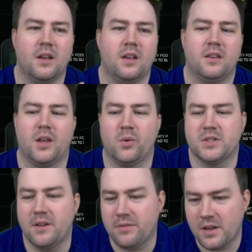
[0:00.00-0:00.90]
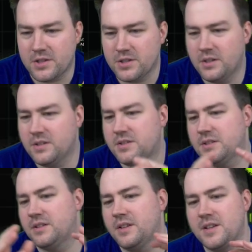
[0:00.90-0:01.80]
There were some flashes.
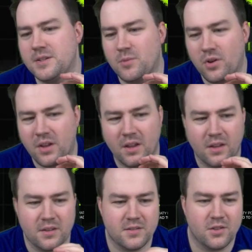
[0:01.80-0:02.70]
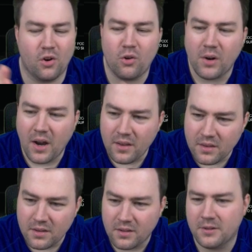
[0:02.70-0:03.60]
His blocking is
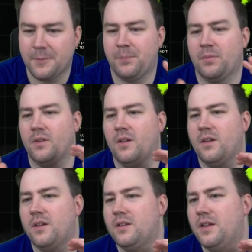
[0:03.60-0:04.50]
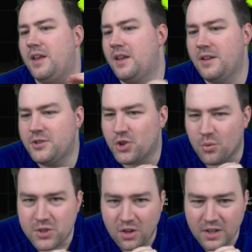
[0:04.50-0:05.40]
alright. He
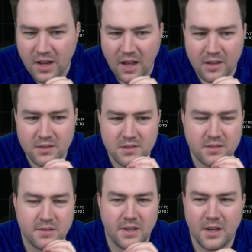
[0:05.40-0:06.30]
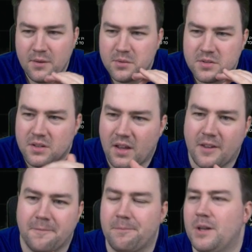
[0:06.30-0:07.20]
showed solid hands, and he
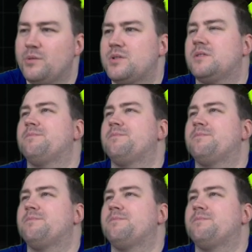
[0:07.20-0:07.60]
was